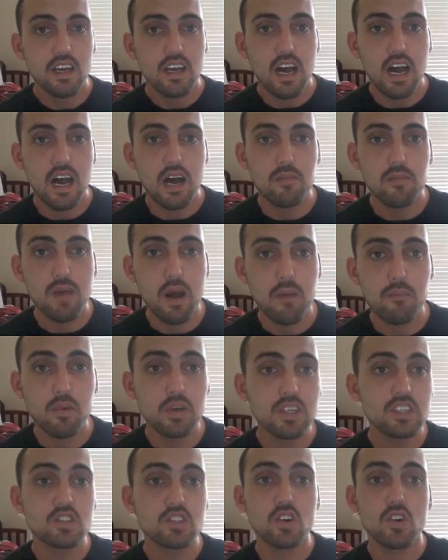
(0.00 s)
I'm
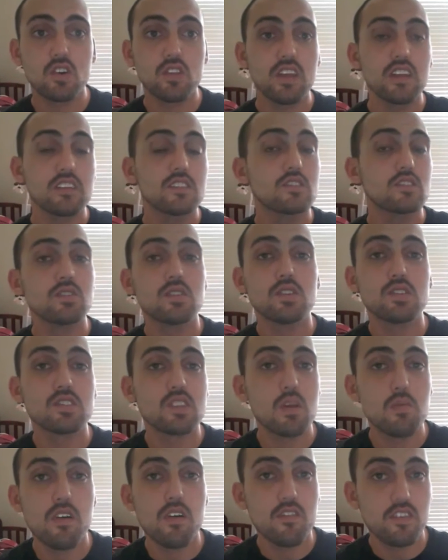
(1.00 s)
pretty sure that
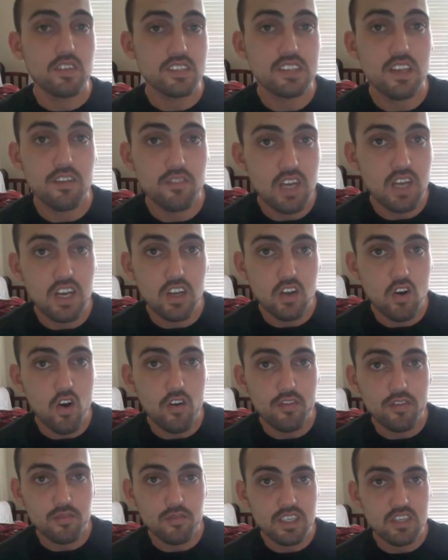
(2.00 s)
some of us have got a call
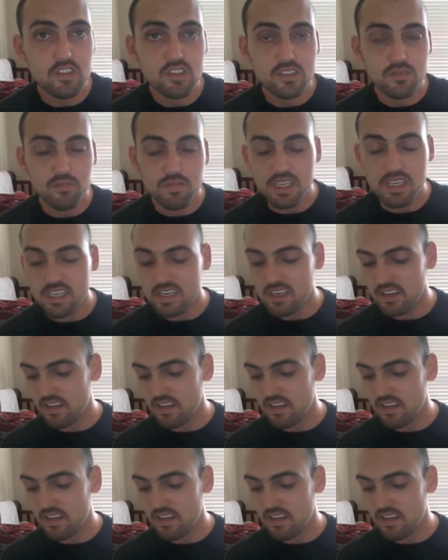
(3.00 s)
from Nielsen Media.